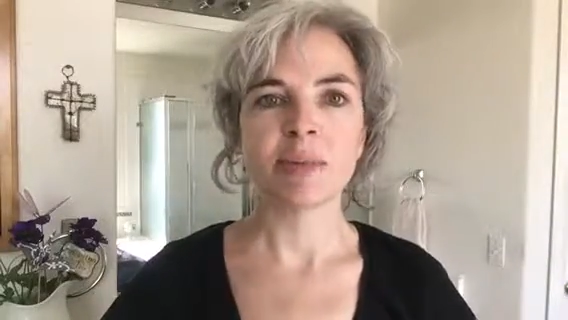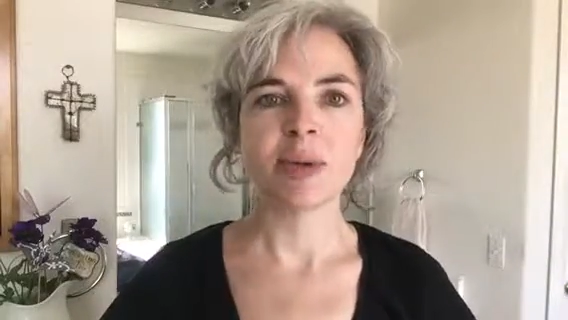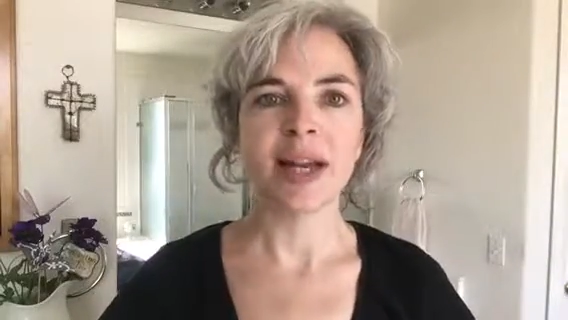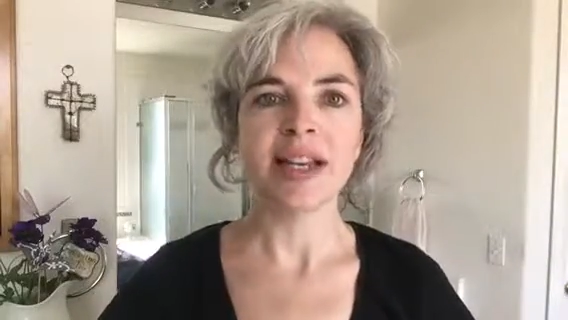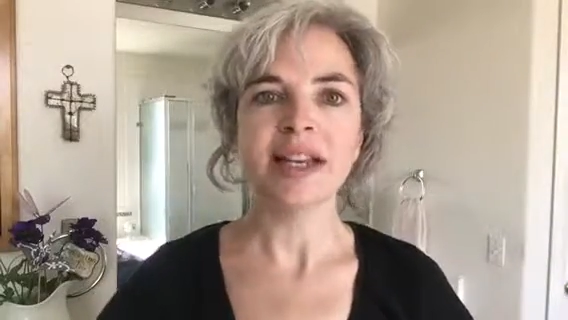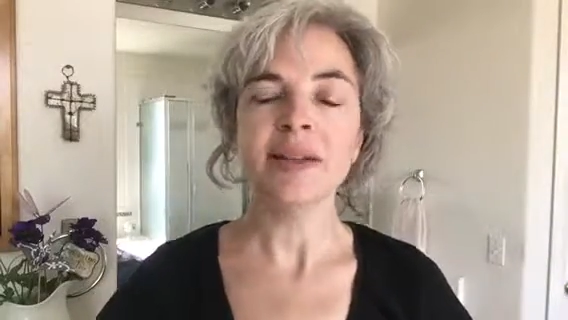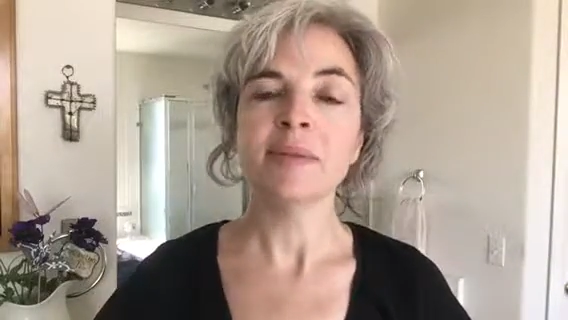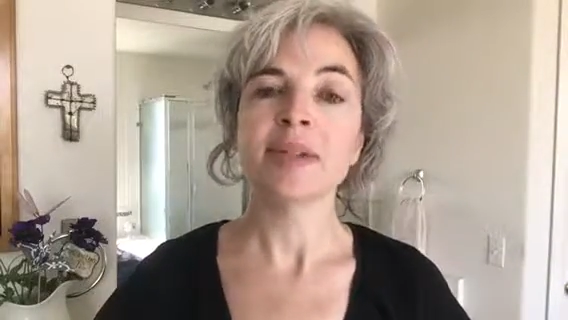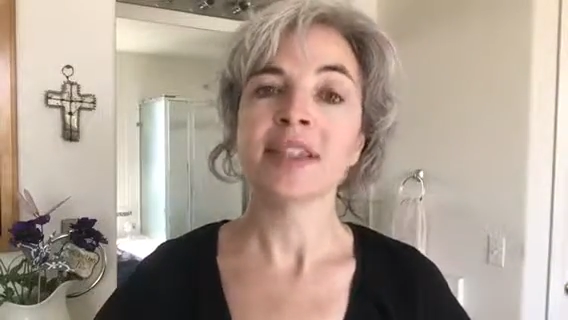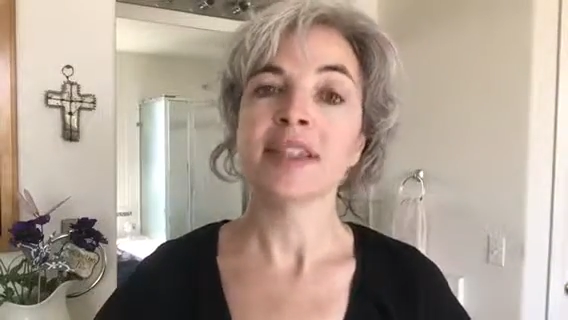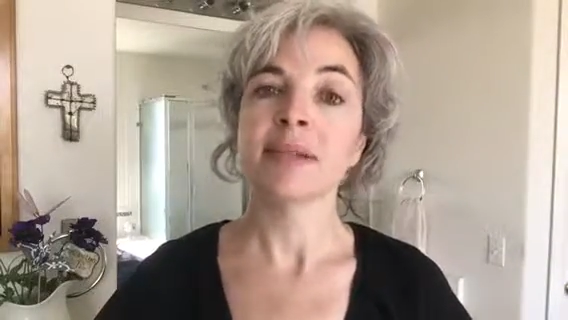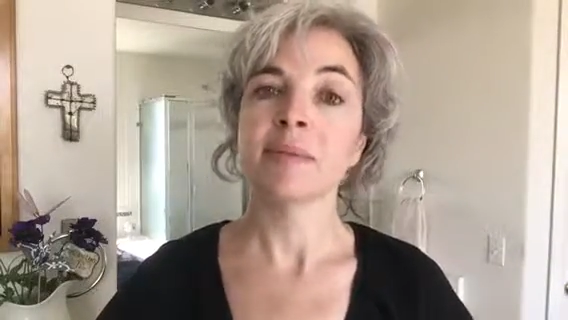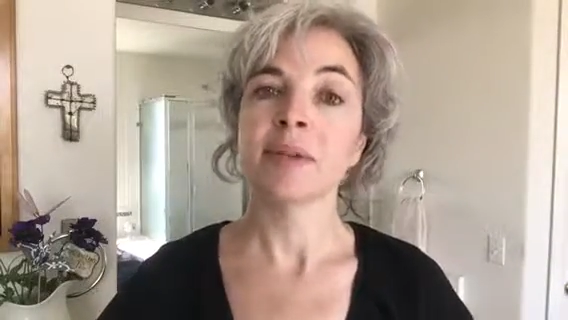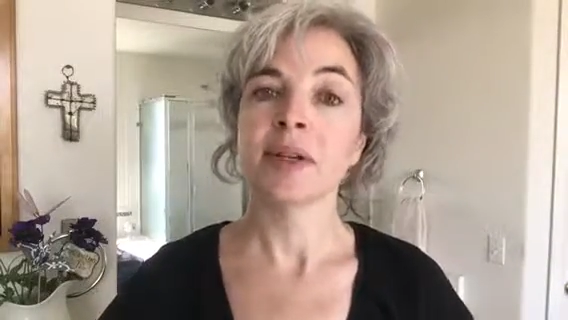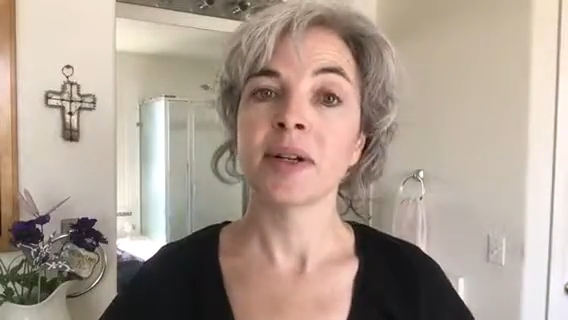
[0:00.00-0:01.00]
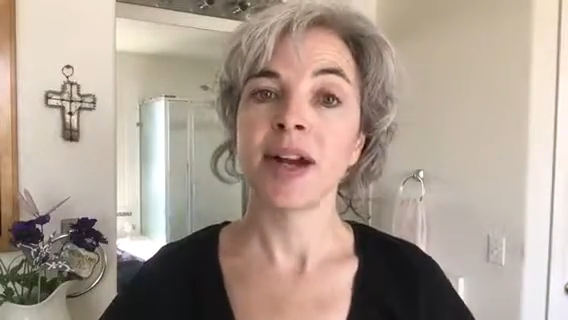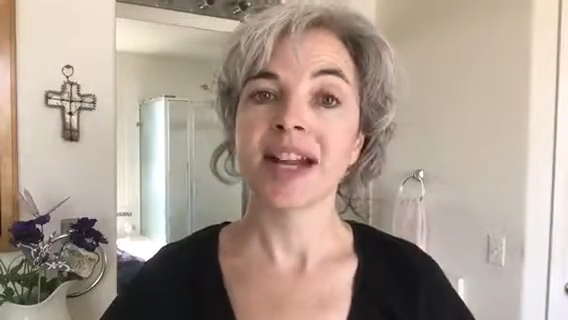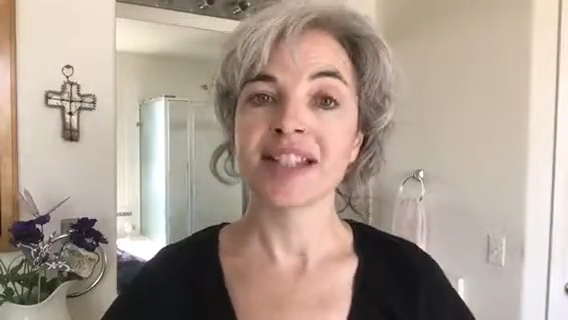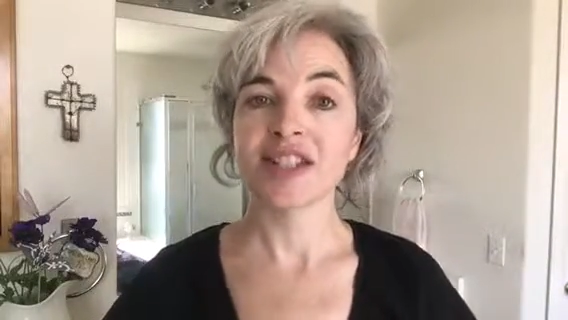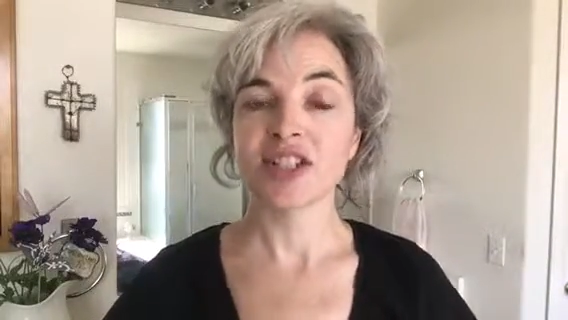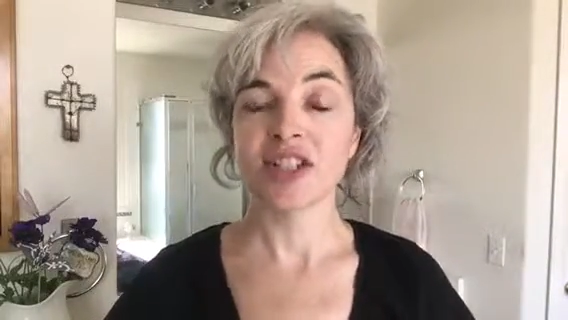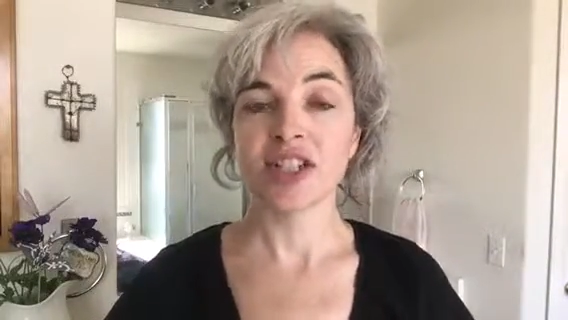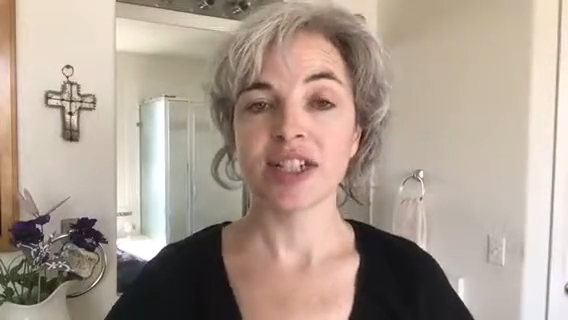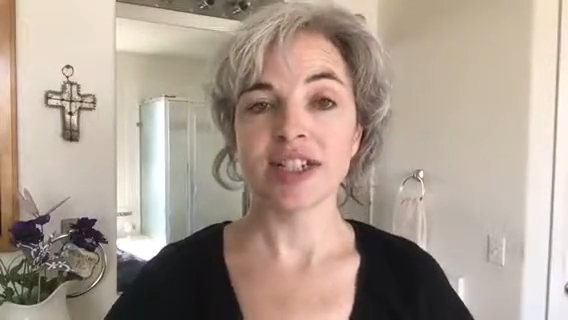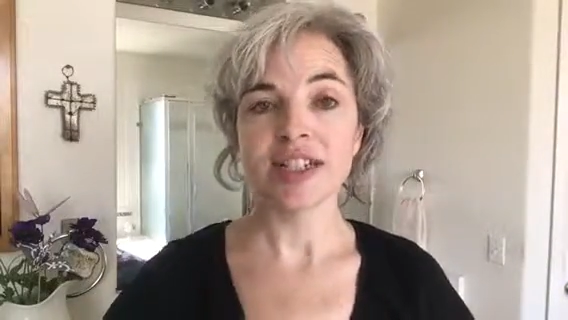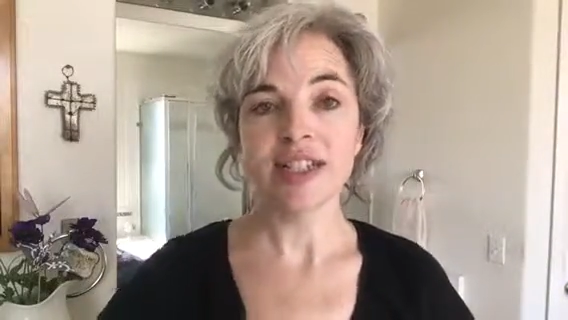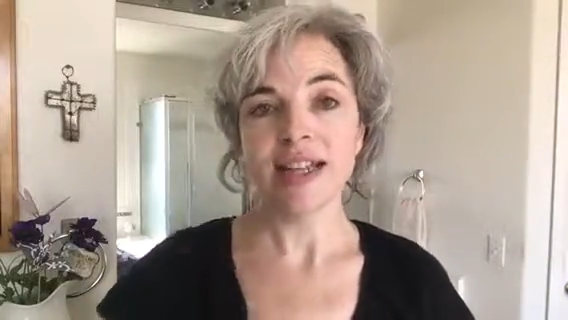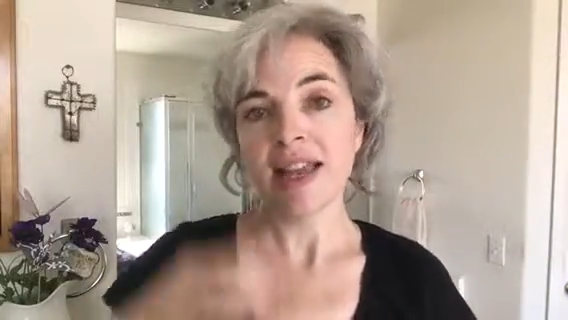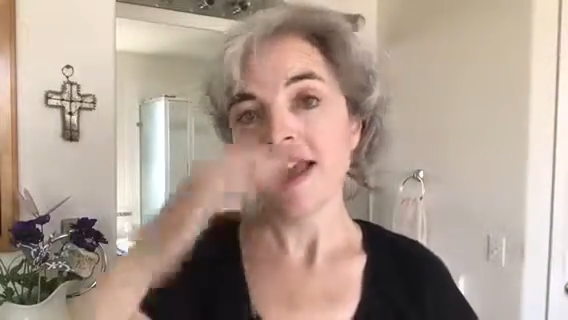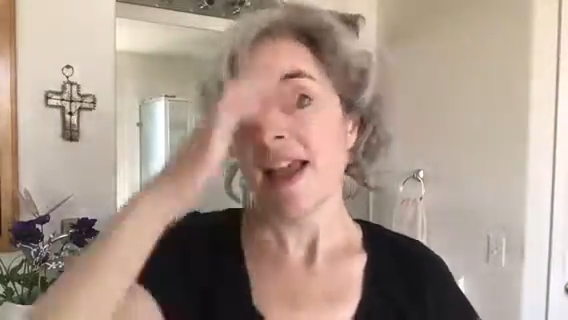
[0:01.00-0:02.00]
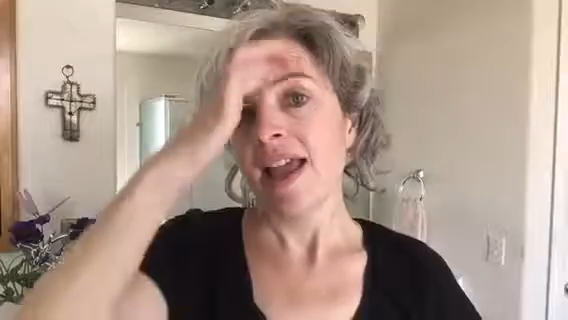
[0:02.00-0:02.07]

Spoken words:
Brenny with Lemongrass Jill,